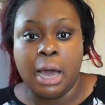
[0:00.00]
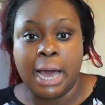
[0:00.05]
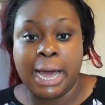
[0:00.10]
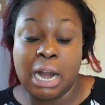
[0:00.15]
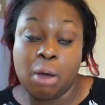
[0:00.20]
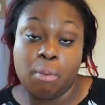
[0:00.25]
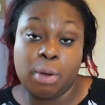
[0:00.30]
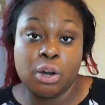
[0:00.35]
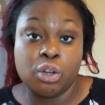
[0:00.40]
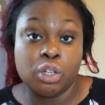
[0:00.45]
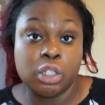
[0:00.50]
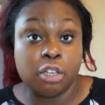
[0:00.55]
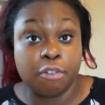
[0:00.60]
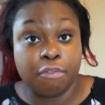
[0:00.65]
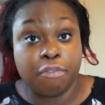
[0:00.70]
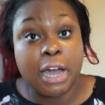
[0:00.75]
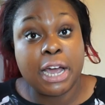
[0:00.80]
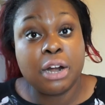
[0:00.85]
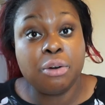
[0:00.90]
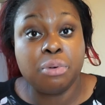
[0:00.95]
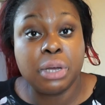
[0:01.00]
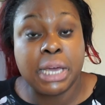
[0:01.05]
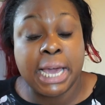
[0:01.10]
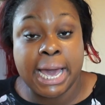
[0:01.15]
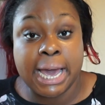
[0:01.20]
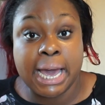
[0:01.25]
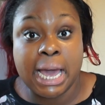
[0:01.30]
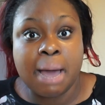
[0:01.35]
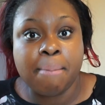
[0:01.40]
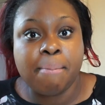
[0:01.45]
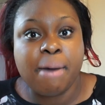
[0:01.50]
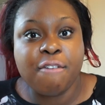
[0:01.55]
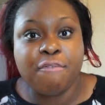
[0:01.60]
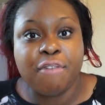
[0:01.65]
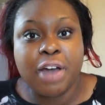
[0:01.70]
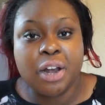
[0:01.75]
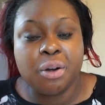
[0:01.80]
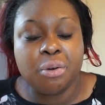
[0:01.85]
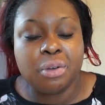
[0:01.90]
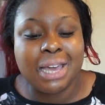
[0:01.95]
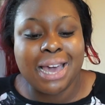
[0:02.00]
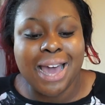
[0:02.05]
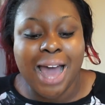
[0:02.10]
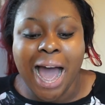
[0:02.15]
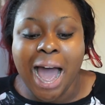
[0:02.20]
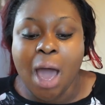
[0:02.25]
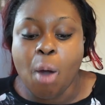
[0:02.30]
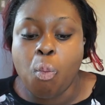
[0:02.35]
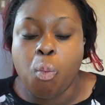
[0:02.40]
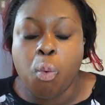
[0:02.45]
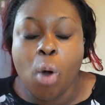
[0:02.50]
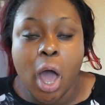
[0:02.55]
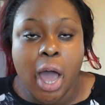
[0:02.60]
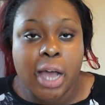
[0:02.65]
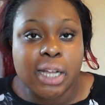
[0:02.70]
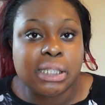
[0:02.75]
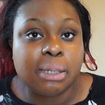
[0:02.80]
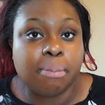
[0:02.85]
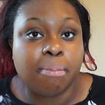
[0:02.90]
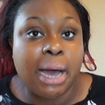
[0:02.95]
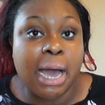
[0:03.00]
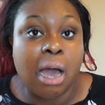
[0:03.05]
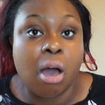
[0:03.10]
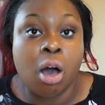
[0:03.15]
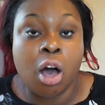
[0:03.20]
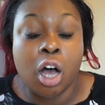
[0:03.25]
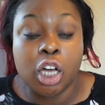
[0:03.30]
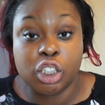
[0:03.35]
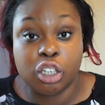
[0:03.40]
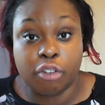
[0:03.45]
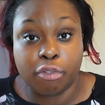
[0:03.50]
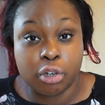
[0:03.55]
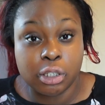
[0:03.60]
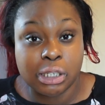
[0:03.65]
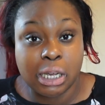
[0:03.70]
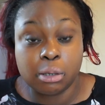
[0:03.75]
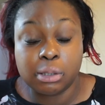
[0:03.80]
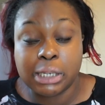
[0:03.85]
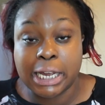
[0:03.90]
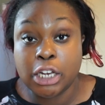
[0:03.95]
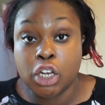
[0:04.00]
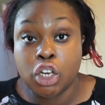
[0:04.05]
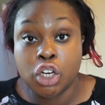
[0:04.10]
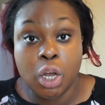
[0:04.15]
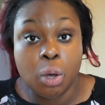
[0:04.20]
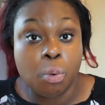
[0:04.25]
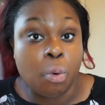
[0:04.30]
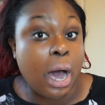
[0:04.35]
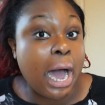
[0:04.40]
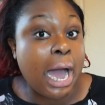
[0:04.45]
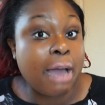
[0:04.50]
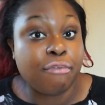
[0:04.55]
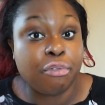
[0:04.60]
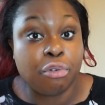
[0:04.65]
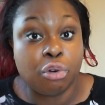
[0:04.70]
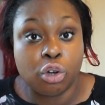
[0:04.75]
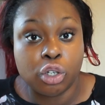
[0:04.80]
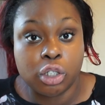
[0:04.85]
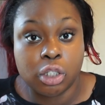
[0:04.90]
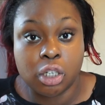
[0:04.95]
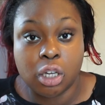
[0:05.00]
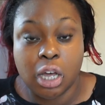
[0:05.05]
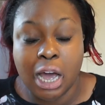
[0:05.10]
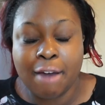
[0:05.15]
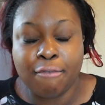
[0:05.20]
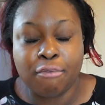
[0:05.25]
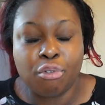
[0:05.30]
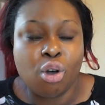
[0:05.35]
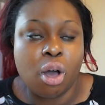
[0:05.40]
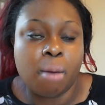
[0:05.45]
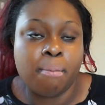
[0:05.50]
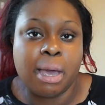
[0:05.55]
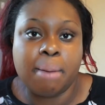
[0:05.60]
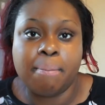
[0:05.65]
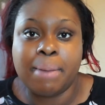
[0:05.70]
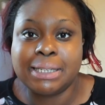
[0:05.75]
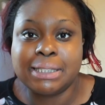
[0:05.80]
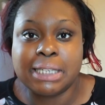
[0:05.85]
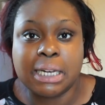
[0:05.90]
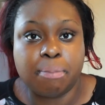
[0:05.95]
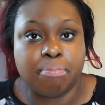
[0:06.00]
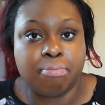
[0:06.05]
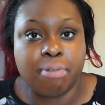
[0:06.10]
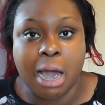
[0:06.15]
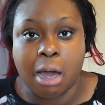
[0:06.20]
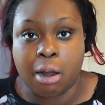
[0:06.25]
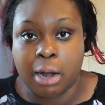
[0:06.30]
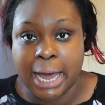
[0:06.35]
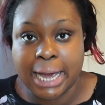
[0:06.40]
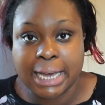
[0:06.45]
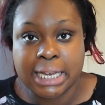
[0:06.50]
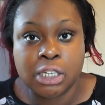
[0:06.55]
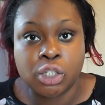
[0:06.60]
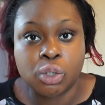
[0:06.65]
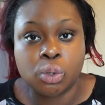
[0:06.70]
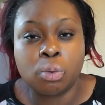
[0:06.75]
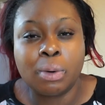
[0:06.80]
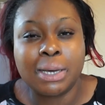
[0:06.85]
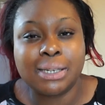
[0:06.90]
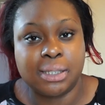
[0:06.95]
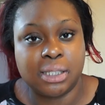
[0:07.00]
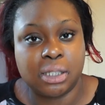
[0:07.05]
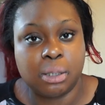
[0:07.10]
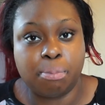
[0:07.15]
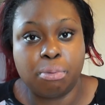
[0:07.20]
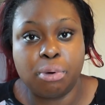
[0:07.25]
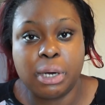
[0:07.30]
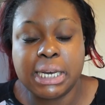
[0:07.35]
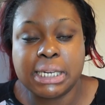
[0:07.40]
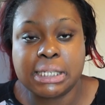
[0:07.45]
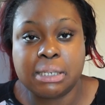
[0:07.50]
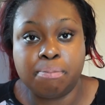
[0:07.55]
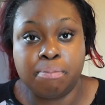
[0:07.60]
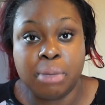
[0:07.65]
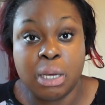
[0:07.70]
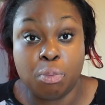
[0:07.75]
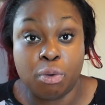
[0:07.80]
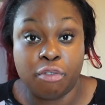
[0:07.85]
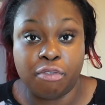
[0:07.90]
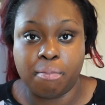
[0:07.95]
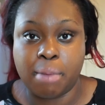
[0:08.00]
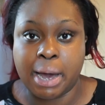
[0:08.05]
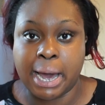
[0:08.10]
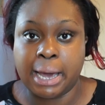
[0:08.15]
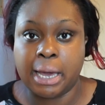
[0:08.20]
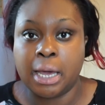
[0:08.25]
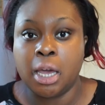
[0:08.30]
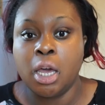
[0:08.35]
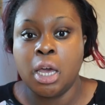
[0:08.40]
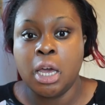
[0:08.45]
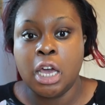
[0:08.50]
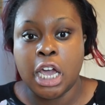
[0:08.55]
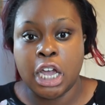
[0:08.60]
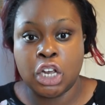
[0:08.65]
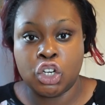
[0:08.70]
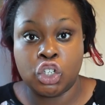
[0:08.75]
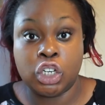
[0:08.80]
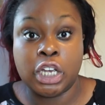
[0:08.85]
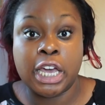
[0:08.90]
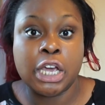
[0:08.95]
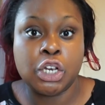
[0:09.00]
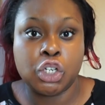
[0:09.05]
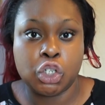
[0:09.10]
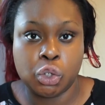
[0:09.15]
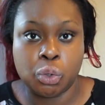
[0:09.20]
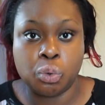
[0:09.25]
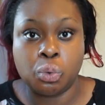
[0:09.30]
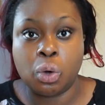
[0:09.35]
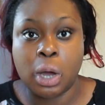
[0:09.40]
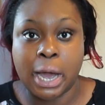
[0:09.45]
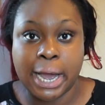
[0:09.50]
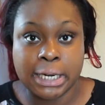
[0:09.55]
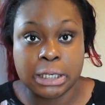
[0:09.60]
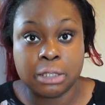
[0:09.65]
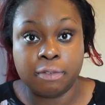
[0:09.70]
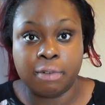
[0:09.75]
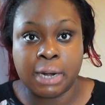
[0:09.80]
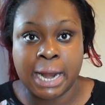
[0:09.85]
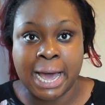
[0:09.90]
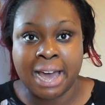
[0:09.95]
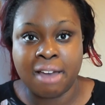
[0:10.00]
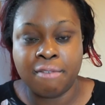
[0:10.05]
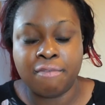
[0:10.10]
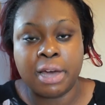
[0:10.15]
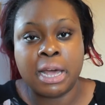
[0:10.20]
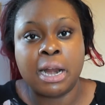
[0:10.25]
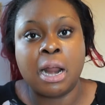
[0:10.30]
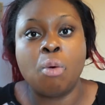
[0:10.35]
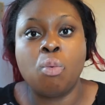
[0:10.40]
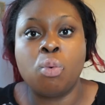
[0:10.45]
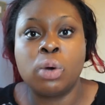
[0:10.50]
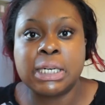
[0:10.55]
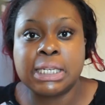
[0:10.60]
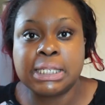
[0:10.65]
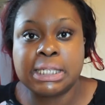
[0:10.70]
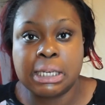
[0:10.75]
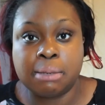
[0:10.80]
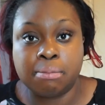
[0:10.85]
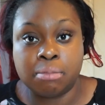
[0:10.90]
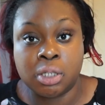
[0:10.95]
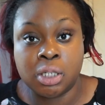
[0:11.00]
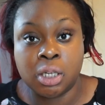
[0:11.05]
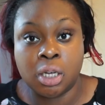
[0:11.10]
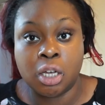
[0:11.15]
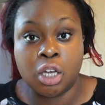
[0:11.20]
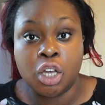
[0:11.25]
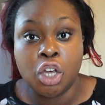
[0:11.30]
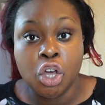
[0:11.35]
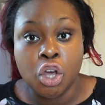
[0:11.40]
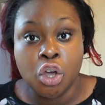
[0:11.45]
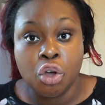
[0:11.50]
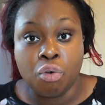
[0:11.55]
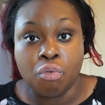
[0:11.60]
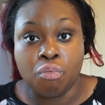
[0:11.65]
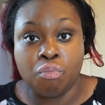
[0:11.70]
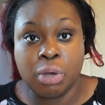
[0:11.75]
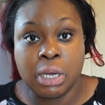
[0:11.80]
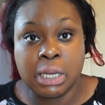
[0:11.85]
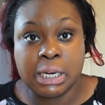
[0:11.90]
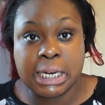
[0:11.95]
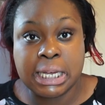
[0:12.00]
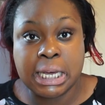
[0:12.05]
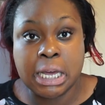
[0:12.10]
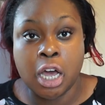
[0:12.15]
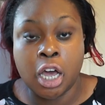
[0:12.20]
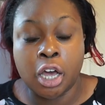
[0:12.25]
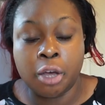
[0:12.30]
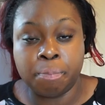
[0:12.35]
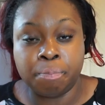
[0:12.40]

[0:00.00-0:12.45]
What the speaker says: And I went on to final year, and my final year I worked my ass off because I was like, you know what, I've got to make my dad proud. Like, he's always disappointed in me with my educational kind of life, and I wanted him to really